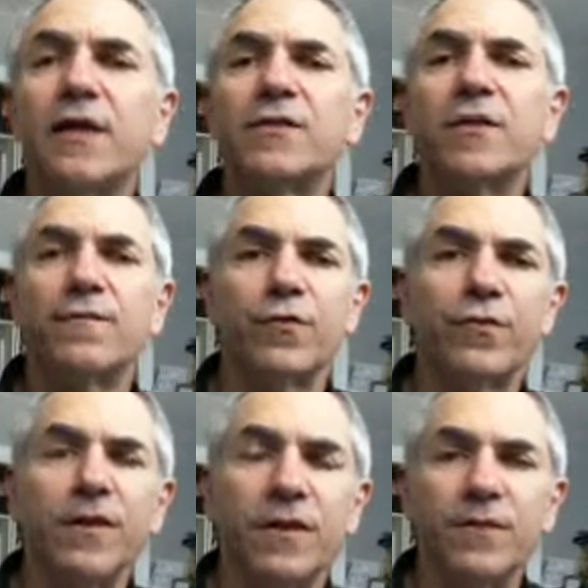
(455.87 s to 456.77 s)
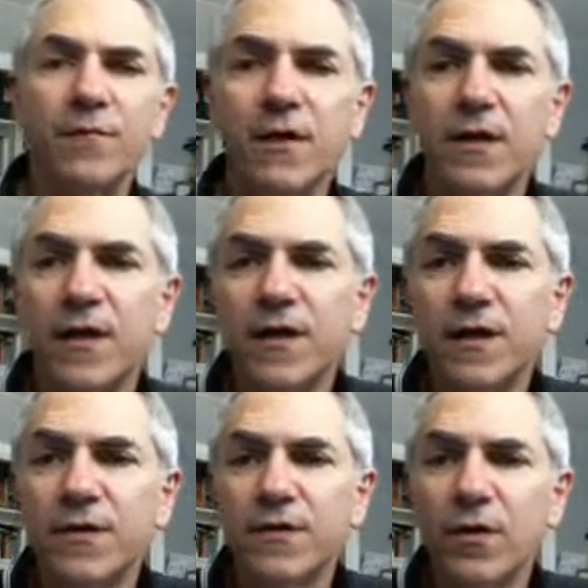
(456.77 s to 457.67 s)
several themes.
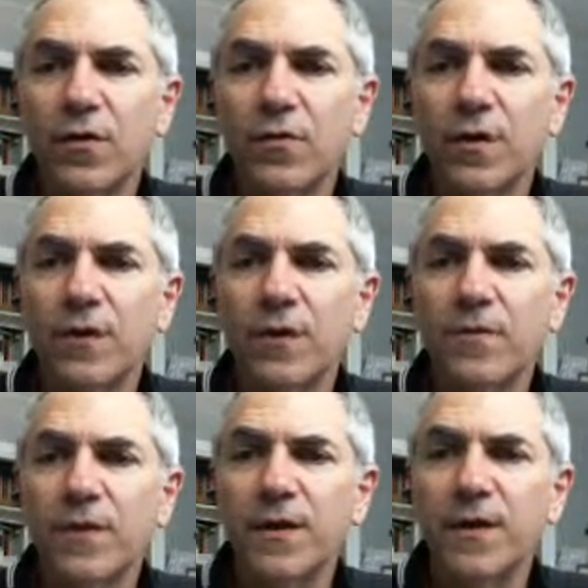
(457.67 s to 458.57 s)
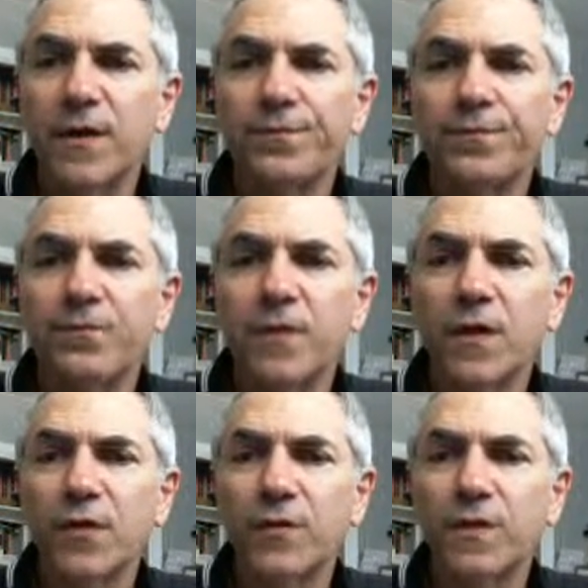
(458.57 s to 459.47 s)
And so let me
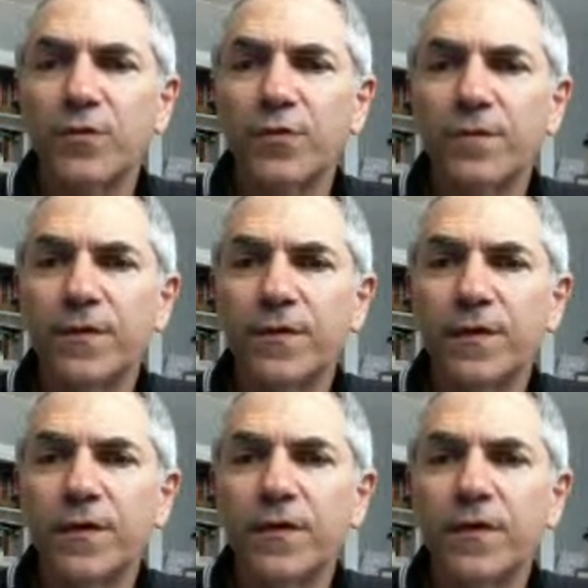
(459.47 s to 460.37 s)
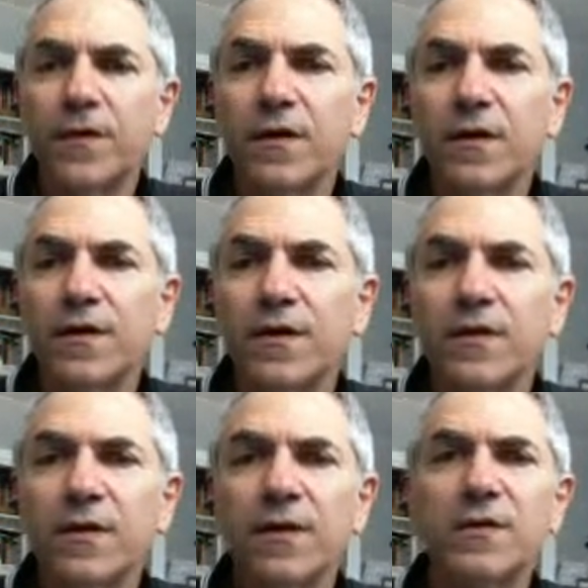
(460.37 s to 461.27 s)
briefly
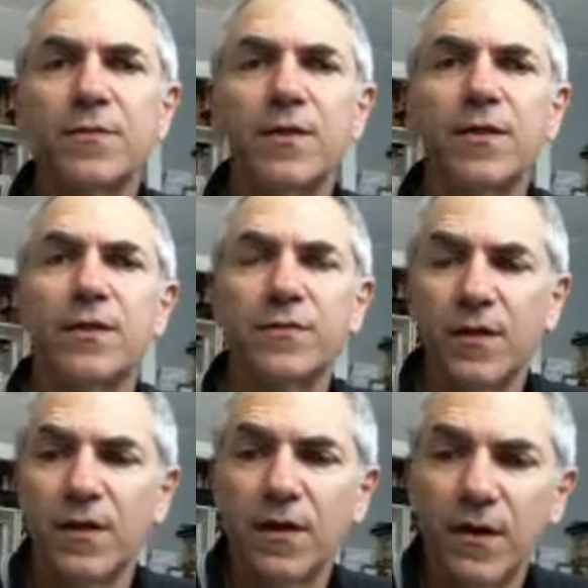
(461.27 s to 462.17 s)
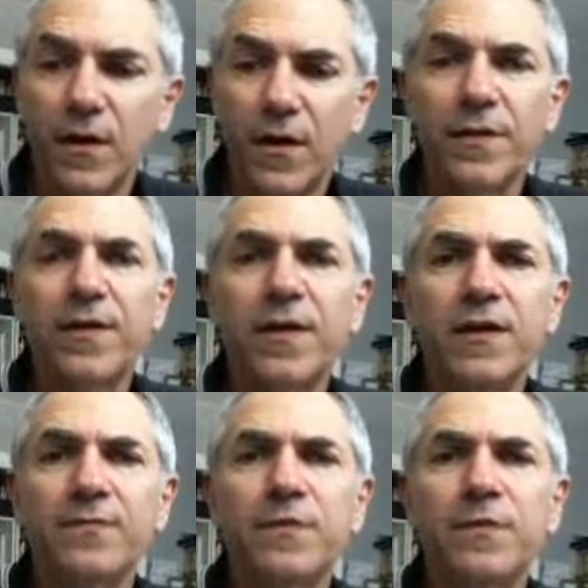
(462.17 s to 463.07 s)
discuss some of those
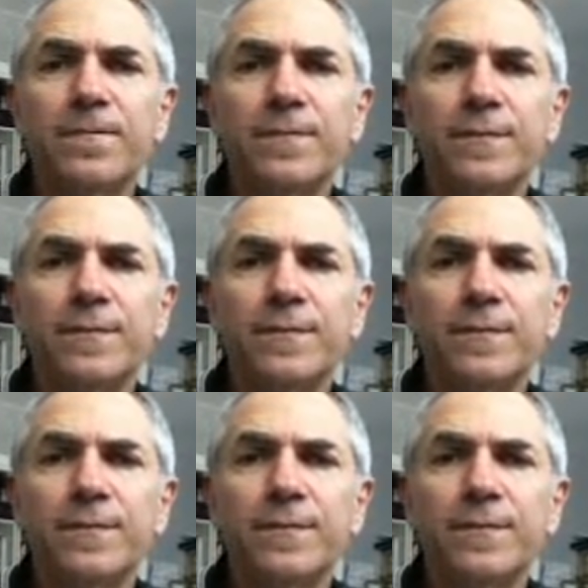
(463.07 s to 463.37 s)
themes.